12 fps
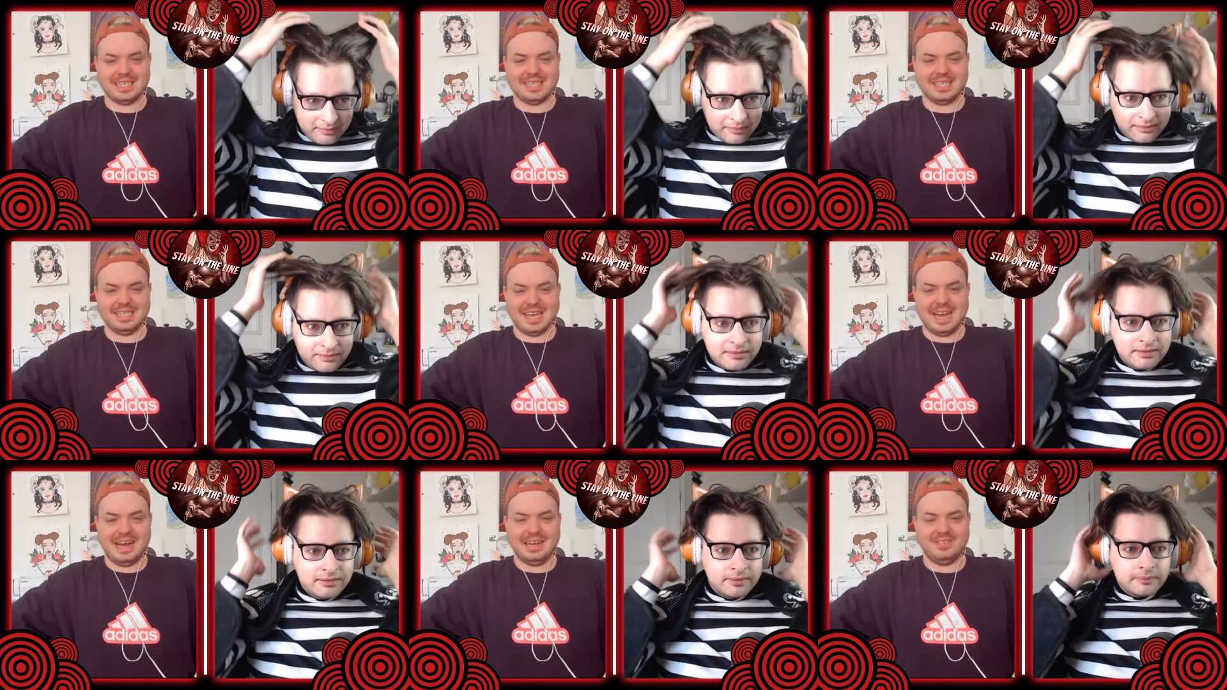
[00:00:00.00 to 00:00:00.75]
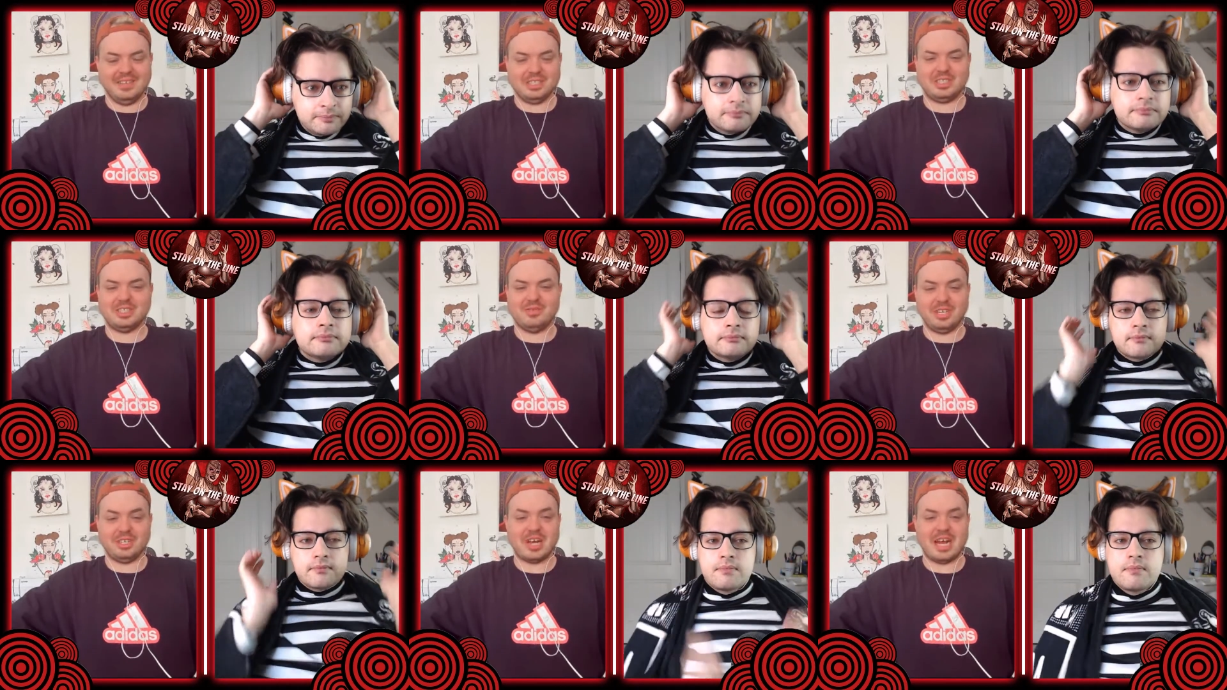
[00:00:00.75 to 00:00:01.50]
Speaker 1: do. Yeah, what
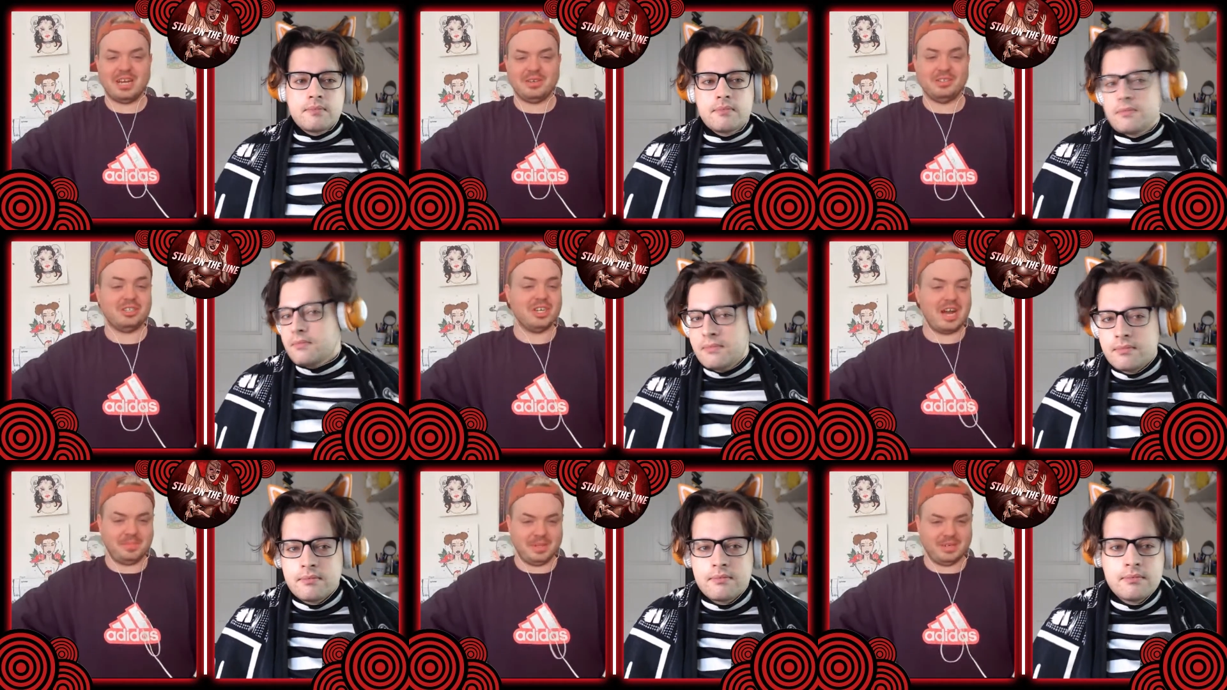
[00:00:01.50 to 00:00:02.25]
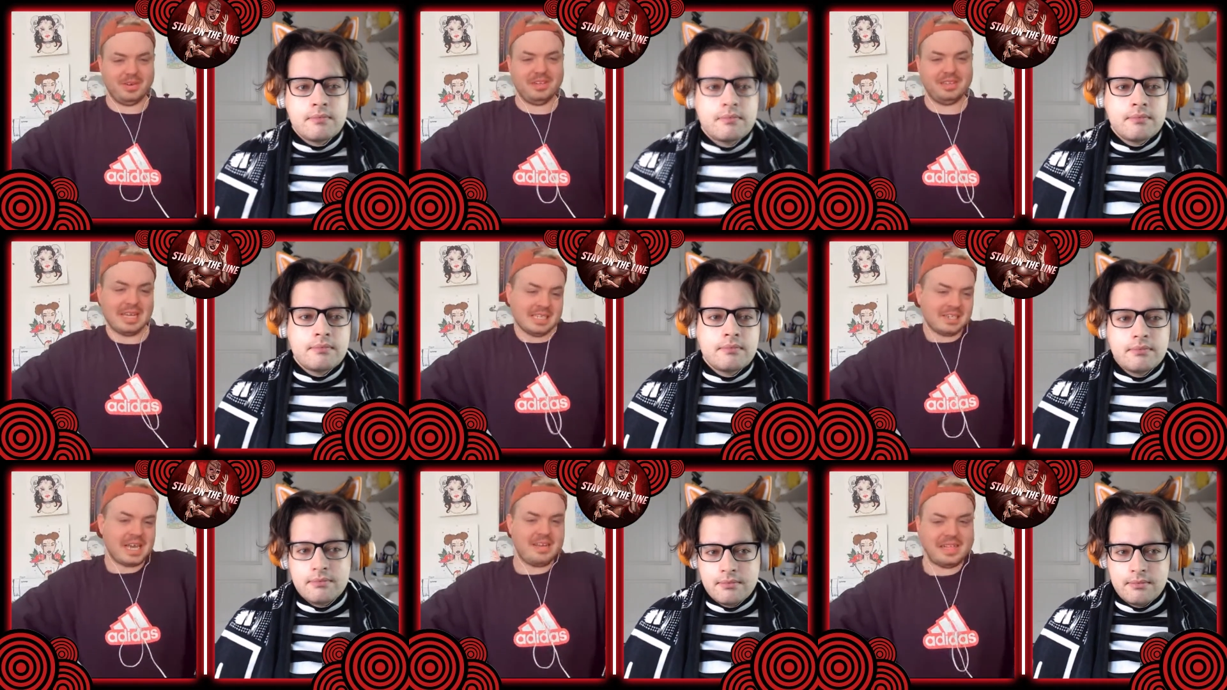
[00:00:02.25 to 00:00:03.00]
you're trying to do, you should not be doing. That's
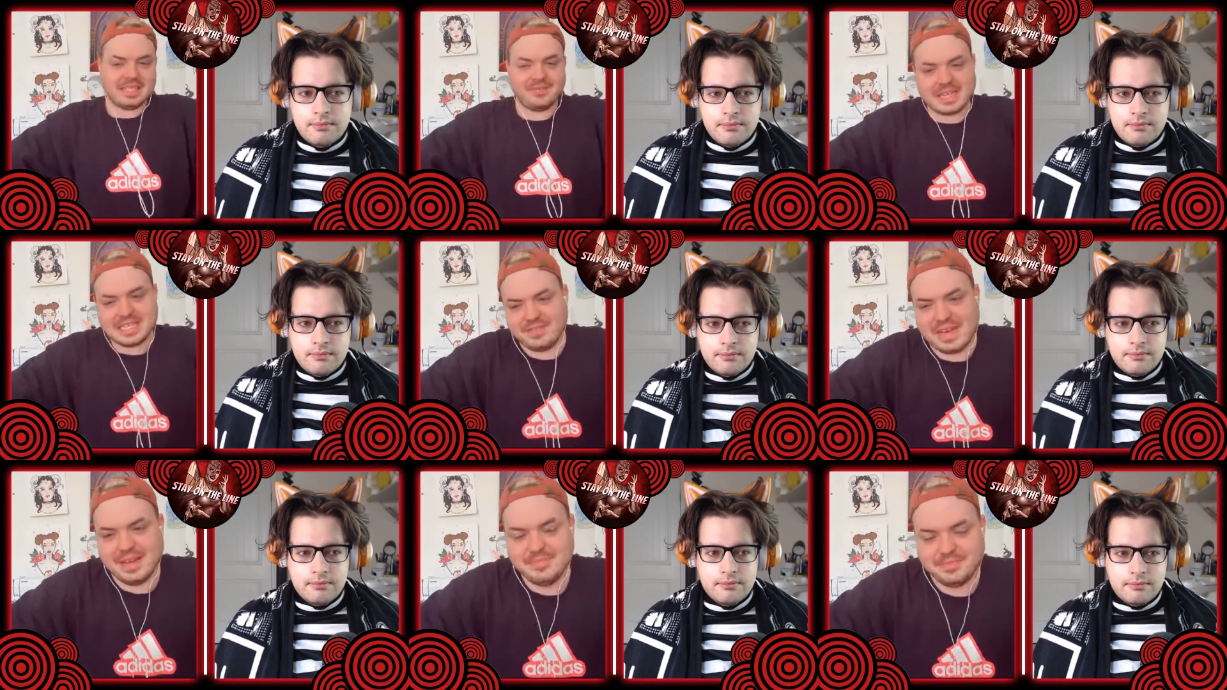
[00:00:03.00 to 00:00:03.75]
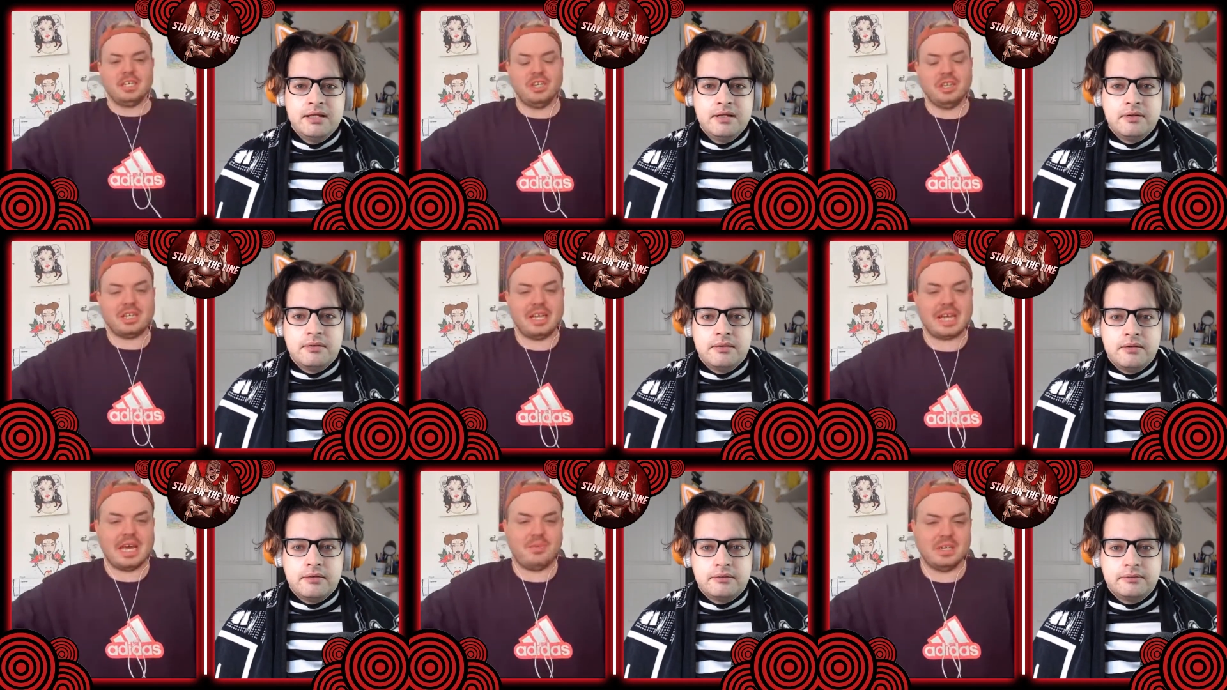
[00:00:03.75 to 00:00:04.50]
okay. That's a vibe. You look
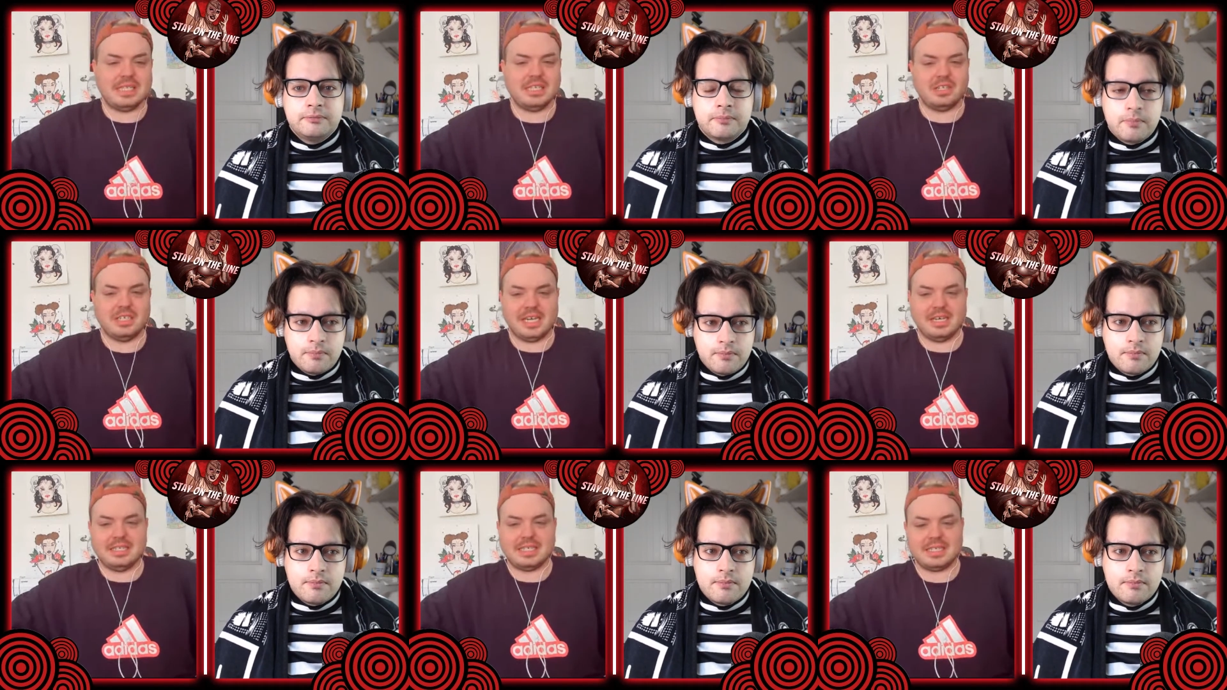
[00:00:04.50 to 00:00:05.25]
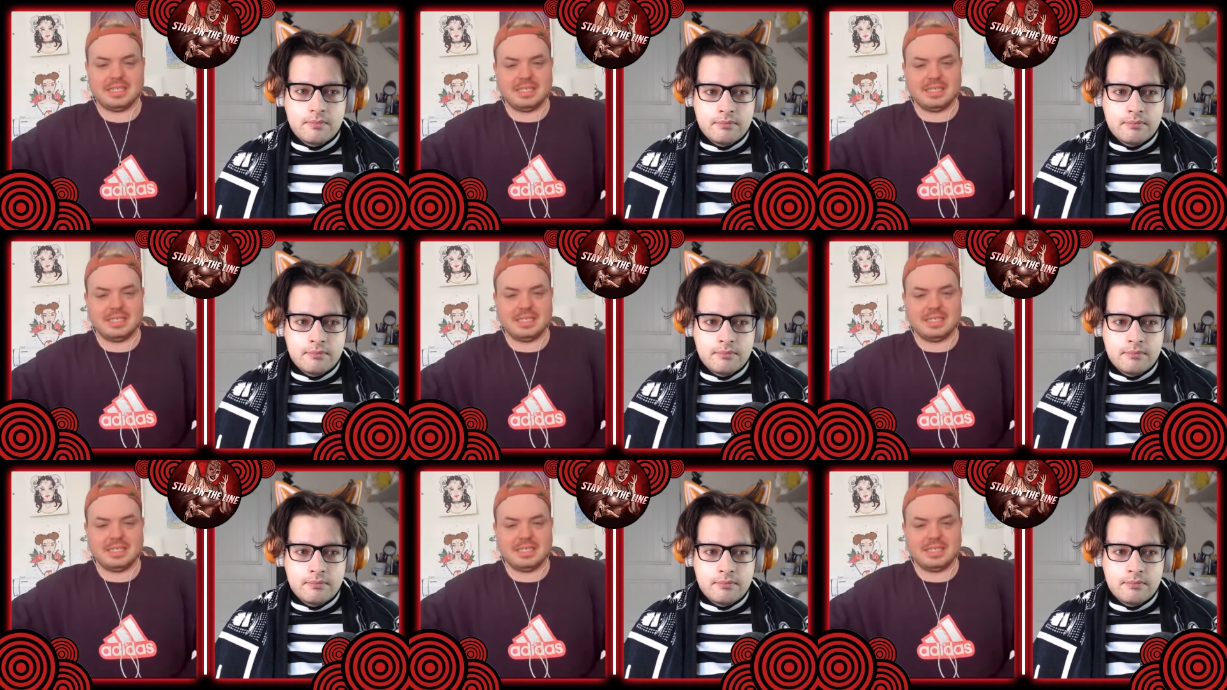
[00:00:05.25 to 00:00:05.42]
like Edward Scissorhands.